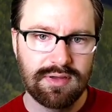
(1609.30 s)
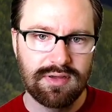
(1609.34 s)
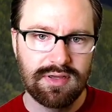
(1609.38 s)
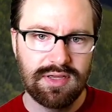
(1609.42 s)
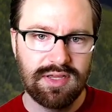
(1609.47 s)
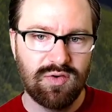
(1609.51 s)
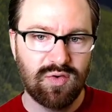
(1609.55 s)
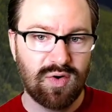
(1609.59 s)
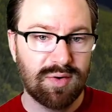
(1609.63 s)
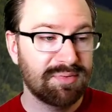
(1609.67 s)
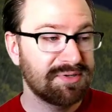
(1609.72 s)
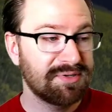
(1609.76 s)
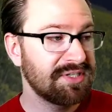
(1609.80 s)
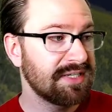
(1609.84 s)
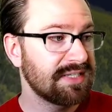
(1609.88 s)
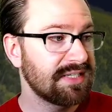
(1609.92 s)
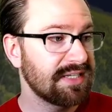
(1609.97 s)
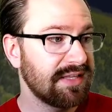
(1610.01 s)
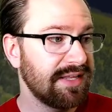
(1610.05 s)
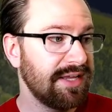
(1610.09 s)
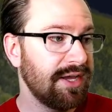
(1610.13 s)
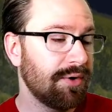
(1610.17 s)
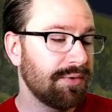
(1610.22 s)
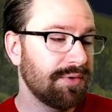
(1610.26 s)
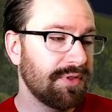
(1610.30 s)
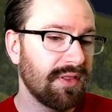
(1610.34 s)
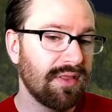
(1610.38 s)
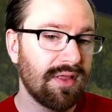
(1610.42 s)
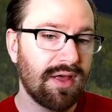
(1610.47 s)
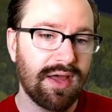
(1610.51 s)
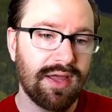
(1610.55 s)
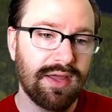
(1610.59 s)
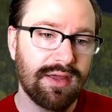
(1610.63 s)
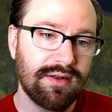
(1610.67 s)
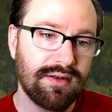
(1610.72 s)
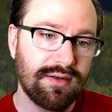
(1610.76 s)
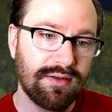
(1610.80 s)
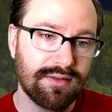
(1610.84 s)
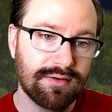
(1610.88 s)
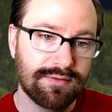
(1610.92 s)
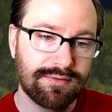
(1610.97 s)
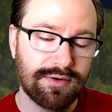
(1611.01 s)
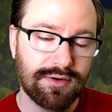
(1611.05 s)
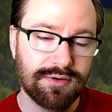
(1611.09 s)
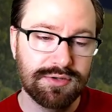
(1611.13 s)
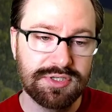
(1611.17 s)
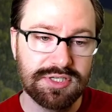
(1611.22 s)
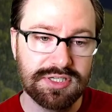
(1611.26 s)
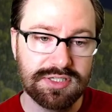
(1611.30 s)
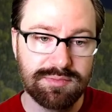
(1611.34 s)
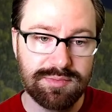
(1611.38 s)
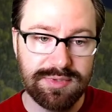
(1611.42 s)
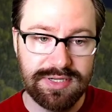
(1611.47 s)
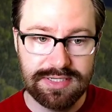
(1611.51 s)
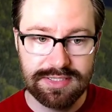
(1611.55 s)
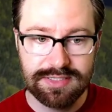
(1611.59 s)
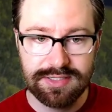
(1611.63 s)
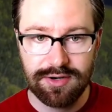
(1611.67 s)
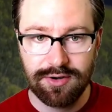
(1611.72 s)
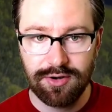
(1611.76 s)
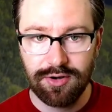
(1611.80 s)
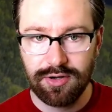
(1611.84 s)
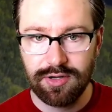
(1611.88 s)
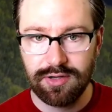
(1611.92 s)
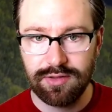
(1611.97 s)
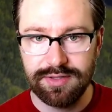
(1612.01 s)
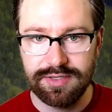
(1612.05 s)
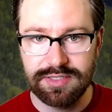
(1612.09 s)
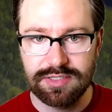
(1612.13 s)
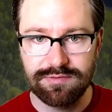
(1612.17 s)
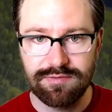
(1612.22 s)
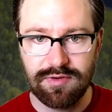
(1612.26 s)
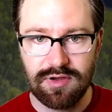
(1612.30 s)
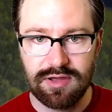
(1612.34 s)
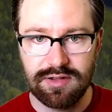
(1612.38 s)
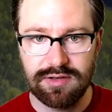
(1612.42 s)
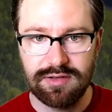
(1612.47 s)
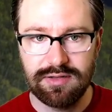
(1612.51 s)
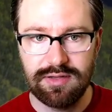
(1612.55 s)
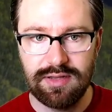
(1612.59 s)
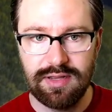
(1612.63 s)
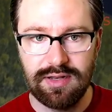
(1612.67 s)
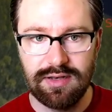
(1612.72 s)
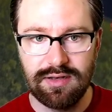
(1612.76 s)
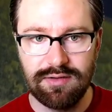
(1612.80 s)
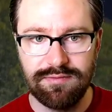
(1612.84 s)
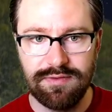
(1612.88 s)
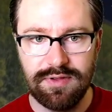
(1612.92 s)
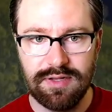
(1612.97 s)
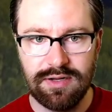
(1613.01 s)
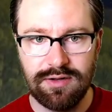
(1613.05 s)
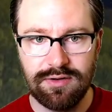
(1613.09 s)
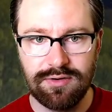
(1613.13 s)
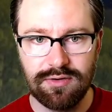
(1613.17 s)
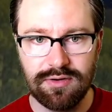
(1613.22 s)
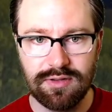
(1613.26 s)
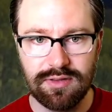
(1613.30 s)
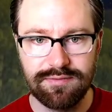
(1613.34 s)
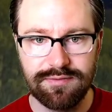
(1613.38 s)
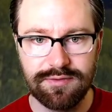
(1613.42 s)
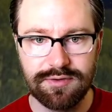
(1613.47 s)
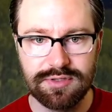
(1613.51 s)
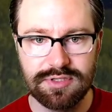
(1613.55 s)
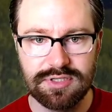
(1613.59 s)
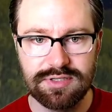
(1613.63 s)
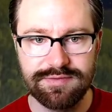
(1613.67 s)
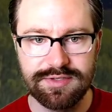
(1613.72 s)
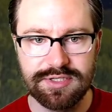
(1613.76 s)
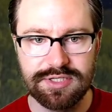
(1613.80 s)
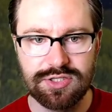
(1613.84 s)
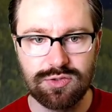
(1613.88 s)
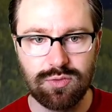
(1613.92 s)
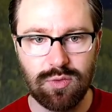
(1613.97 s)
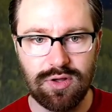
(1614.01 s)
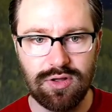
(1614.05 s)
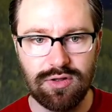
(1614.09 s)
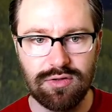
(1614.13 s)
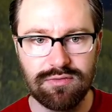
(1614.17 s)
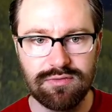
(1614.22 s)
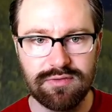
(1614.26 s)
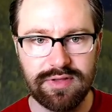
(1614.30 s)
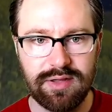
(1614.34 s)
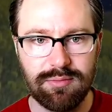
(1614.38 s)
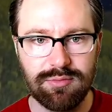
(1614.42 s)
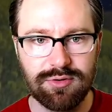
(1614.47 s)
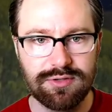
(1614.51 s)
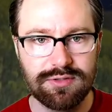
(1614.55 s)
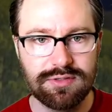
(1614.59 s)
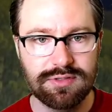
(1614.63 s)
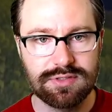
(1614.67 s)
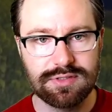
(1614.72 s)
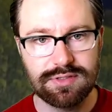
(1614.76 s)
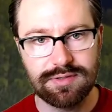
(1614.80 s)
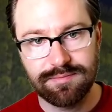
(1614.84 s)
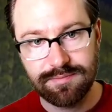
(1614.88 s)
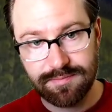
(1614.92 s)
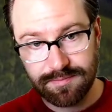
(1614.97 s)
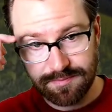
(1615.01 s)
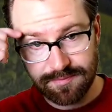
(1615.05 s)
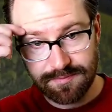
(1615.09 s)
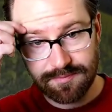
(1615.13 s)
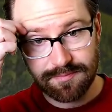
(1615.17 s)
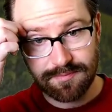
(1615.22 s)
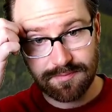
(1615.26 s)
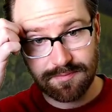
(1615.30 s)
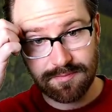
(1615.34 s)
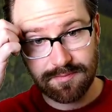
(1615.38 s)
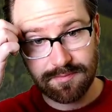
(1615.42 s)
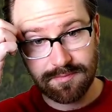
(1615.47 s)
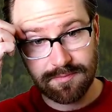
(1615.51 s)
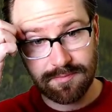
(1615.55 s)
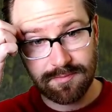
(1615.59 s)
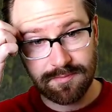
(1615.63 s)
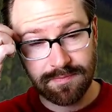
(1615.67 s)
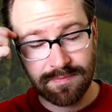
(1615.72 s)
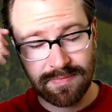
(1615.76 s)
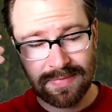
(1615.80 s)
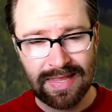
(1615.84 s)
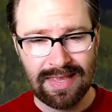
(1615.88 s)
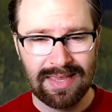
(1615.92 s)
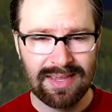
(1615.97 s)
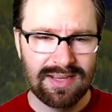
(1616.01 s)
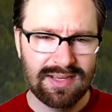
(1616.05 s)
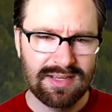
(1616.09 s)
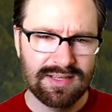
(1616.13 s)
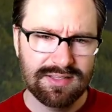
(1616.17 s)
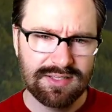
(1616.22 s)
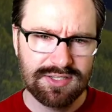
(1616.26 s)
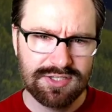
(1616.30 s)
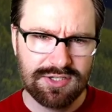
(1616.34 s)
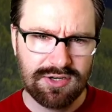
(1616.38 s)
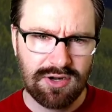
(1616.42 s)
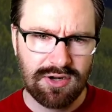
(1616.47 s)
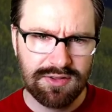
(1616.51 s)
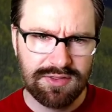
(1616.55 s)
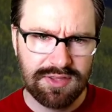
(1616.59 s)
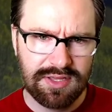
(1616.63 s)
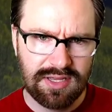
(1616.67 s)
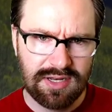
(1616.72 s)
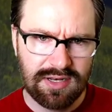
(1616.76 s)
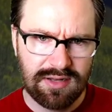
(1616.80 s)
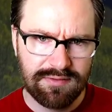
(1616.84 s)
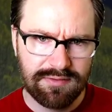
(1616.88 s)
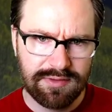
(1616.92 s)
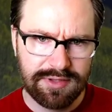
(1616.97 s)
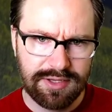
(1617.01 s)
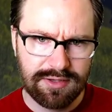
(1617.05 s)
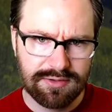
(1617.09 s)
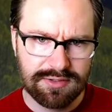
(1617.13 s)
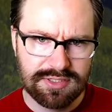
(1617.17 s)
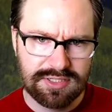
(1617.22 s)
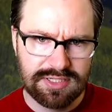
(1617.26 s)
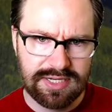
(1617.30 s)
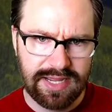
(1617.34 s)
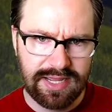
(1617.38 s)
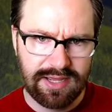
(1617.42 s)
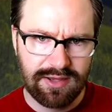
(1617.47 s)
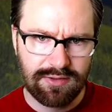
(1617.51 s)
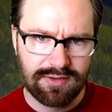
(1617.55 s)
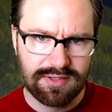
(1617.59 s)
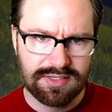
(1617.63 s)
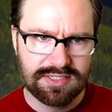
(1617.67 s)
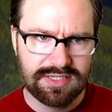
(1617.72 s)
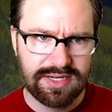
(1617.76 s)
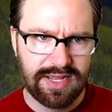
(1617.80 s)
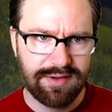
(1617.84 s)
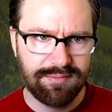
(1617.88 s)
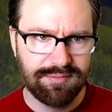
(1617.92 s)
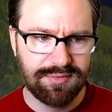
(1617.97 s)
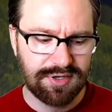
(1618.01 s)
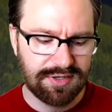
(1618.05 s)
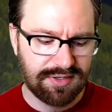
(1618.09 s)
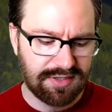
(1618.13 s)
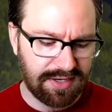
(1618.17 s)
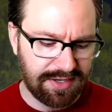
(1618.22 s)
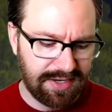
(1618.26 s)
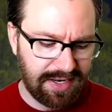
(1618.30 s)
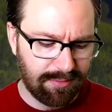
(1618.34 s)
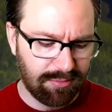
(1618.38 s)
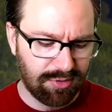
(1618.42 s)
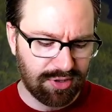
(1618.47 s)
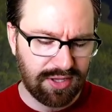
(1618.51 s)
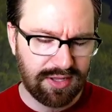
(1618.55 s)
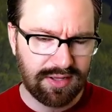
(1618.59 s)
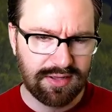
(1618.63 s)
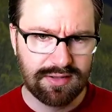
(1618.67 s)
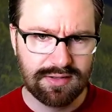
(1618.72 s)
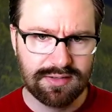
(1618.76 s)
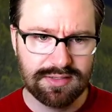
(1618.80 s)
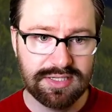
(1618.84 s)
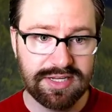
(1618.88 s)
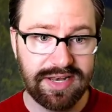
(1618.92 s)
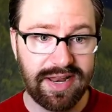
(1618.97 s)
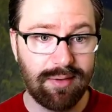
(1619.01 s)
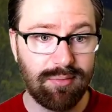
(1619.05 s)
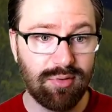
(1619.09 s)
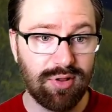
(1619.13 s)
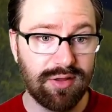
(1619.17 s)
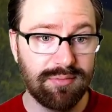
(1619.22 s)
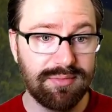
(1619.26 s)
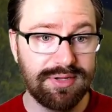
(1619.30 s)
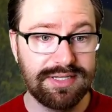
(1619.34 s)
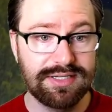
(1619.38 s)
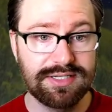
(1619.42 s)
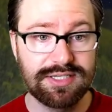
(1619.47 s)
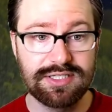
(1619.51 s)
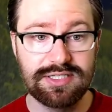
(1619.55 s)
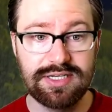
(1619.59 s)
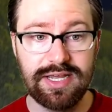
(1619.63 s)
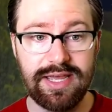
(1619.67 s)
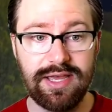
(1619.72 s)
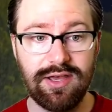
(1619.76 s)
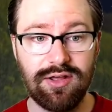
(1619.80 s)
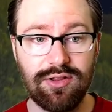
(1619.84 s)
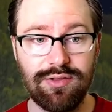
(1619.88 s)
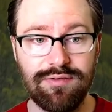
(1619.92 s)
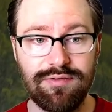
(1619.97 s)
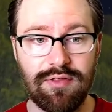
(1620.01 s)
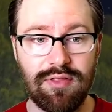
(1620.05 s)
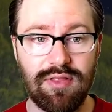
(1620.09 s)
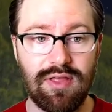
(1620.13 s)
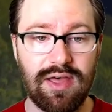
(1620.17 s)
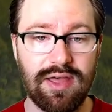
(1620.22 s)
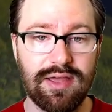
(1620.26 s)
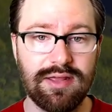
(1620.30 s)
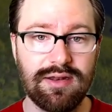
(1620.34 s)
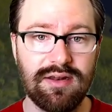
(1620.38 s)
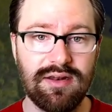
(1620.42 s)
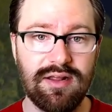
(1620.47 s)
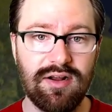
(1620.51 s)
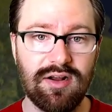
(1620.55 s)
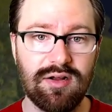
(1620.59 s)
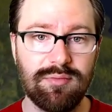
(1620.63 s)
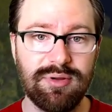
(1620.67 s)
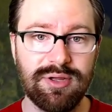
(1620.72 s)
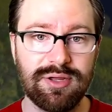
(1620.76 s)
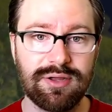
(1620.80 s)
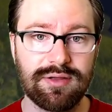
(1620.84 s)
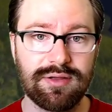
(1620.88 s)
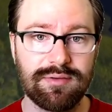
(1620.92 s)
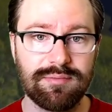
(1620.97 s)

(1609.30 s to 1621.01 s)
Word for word: He represents Leo the Lion, the ferocious beast that Hercules fought and defeated during the first of his twelve labors. The star at the end of Leo's tail is named Denebola. Denebola means tail of the lion in Arabic.